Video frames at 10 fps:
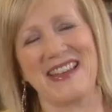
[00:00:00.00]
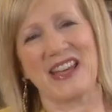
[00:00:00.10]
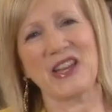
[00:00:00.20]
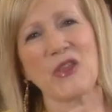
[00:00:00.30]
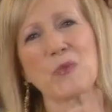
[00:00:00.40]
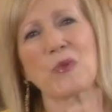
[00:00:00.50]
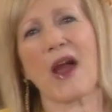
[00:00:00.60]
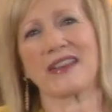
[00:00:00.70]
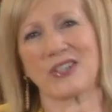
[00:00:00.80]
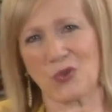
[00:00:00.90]
Another
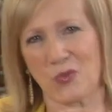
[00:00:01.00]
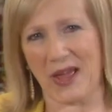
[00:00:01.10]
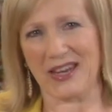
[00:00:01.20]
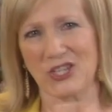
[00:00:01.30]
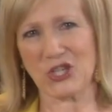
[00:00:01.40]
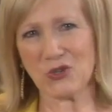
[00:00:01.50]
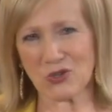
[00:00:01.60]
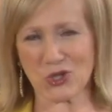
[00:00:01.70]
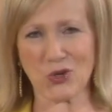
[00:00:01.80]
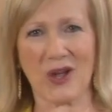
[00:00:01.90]
practical way to
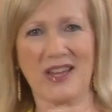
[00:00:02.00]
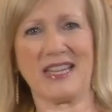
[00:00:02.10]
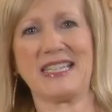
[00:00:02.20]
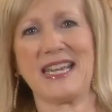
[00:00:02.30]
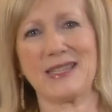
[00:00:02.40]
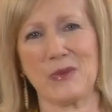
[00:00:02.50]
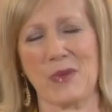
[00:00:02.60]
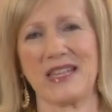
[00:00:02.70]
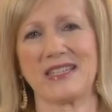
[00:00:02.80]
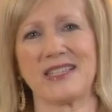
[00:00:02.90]
choose joy on a daily
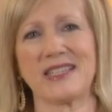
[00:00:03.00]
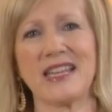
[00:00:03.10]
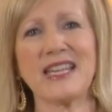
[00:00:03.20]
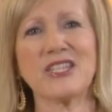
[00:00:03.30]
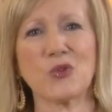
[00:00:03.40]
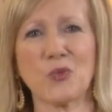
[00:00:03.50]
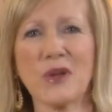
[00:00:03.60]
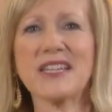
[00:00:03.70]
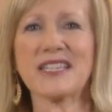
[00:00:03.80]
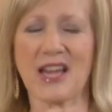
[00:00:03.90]
basis is to
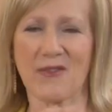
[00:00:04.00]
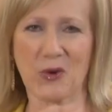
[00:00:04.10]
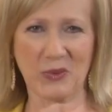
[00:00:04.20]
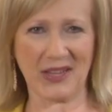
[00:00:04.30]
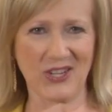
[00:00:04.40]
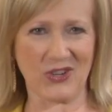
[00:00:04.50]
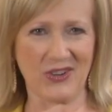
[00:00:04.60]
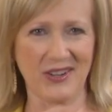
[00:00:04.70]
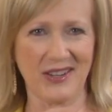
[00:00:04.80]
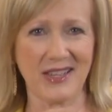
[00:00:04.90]
rediscover
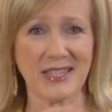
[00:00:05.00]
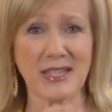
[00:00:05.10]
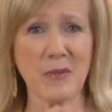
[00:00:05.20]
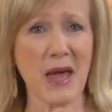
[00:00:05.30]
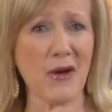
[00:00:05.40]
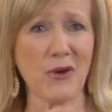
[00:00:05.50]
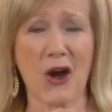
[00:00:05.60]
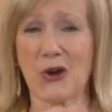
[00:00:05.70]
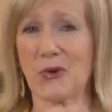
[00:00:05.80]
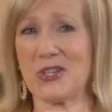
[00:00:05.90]
pleasure. Somehow
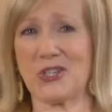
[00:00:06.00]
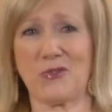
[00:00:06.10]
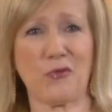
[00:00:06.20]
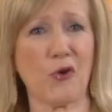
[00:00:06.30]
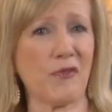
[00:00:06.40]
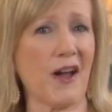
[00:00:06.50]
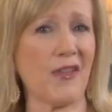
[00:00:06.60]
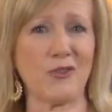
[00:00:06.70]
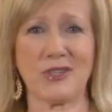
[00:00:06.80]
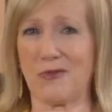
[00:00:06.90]
our Christian
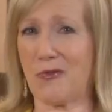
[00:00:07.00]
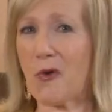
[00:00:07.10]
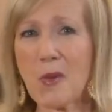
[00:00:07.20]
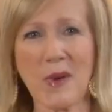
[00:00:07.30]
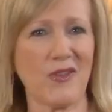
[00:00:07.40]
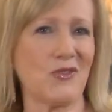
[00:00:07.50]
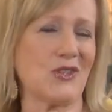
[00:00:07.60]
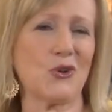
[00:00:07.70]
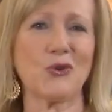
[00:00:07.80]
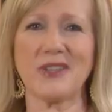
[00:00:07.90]
forefathers and foremothers
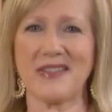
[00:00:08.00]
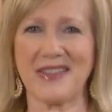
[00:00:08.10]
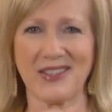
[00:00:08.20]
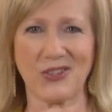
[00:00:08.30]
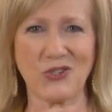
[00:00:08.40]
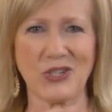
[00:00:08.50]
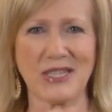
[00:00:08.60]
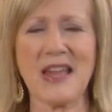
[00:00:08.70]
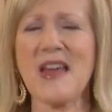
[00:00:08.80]
and early theologians